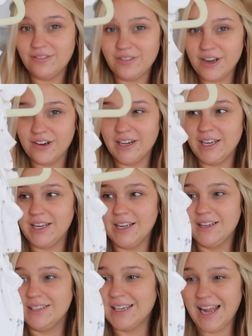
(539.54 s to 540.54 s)

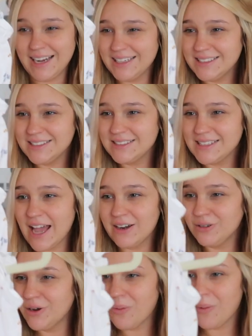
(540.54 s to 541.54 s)
very nineties. I
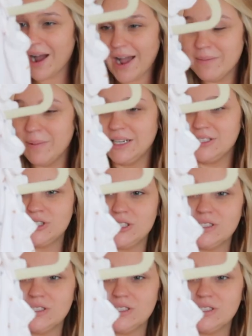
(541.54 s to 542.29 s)
don't know why, but it's